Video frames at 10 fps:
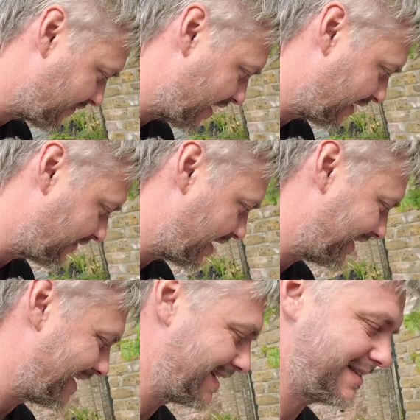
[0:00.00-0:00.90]

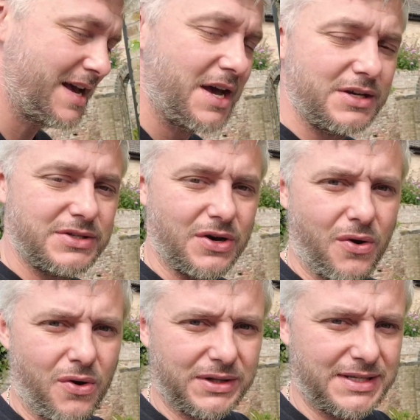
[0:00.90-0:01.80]
very nice. So
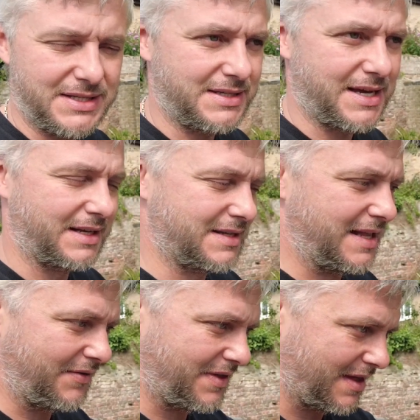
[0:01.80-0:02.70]
all the details and
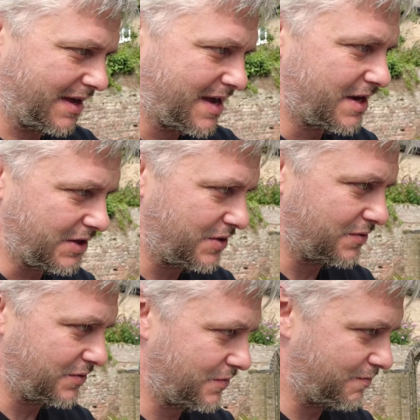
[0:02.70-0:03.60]
everything
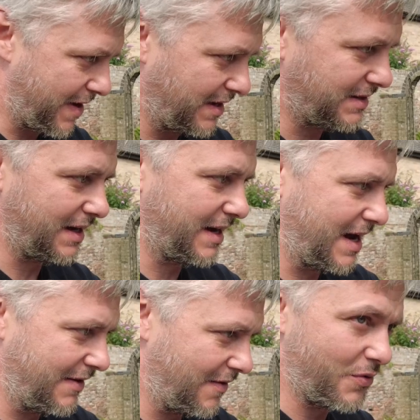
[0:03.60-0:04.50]
you basically
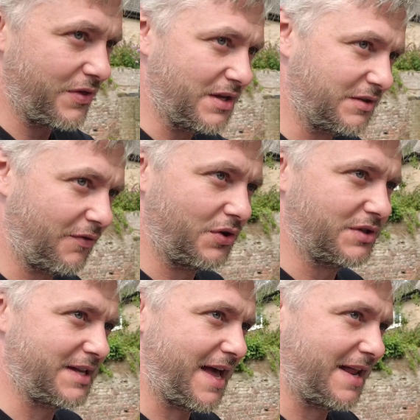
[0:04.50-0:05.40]
cover with this
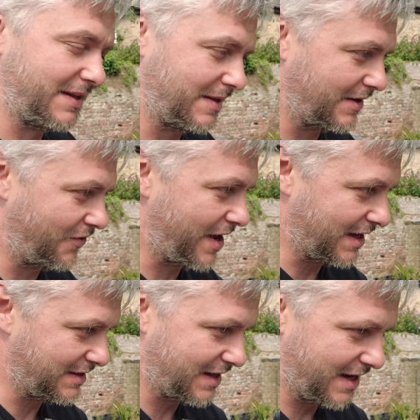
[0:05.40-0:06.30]
first, and it
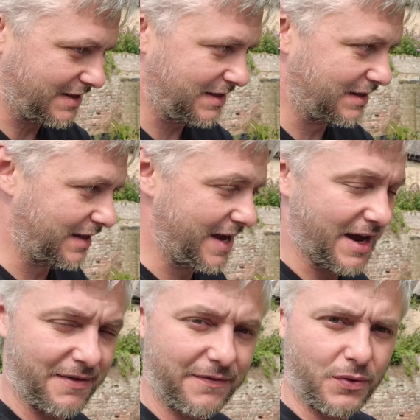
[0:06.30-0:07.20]
creates a nice little
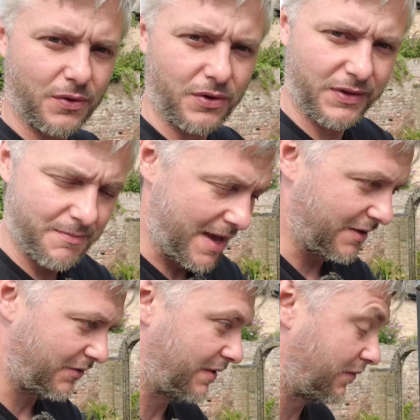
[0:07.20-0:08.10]
layer for the
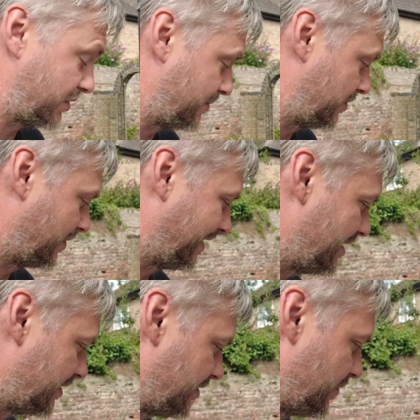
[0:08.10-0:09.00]
main reinforcement to
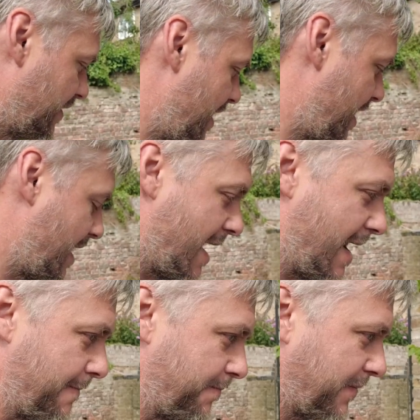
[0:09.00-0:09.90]
adhere to.
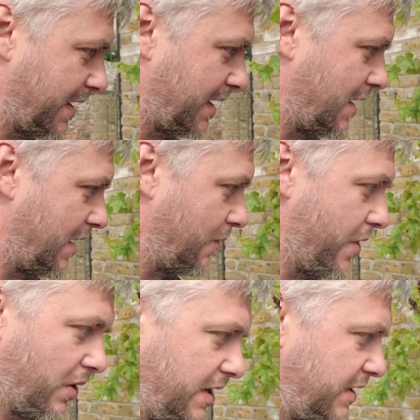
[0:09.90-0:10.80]

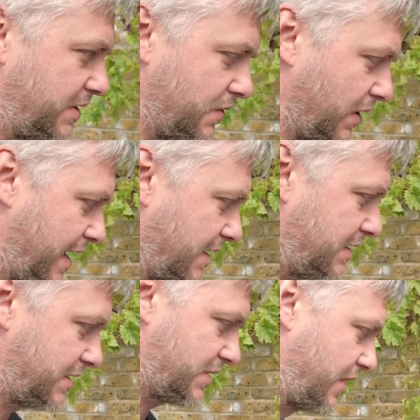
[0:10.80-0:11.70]
We only need 2 layers,
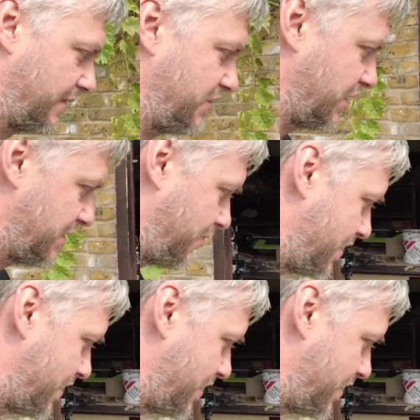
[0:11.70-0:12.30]
so I've just